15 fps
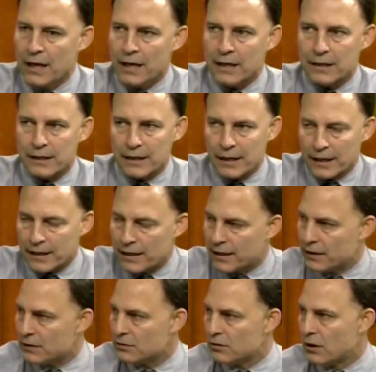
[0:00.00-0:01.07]
Again,
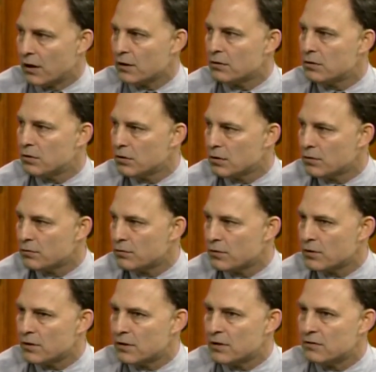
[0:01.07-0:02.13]
it's not a cure for
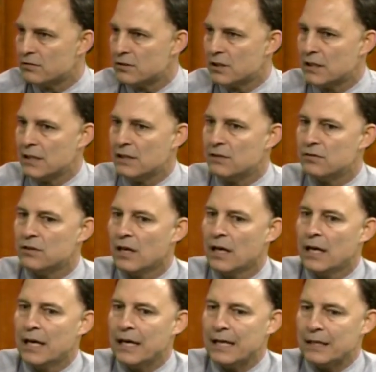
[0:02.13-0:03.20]
the disease.
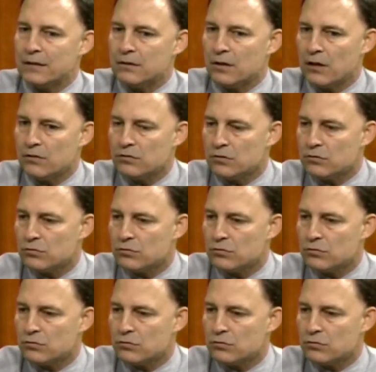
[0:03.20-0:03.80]
It doesn't